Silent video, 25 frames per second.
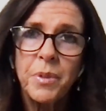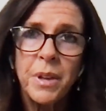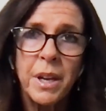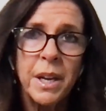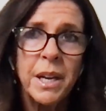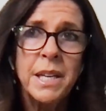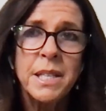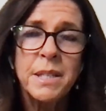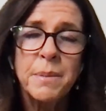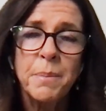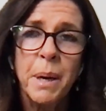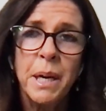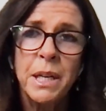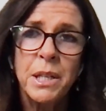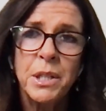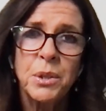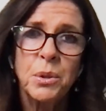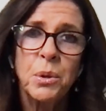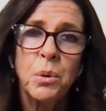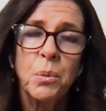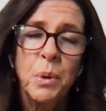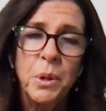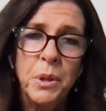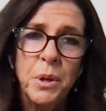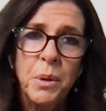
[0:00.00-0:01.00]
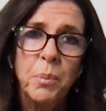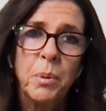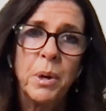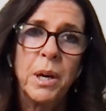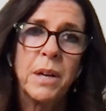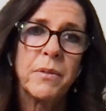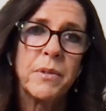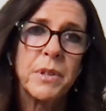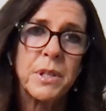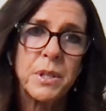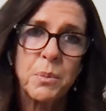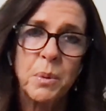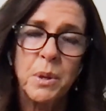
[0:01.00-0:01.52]
is make sure with your
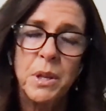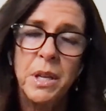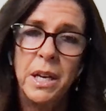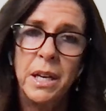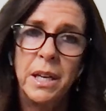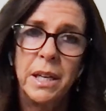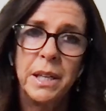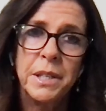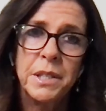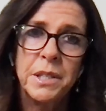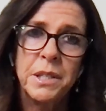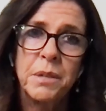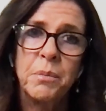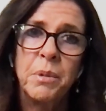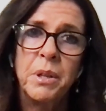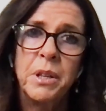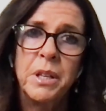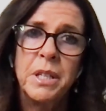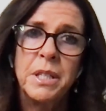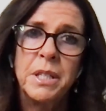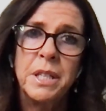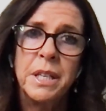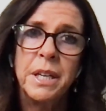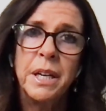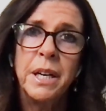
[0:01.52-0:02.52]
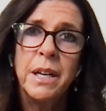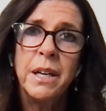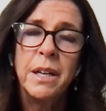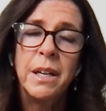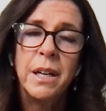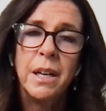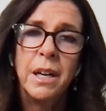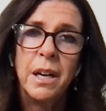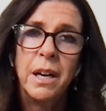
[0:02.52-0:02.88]
breakfast, with your lunch and with your dinner,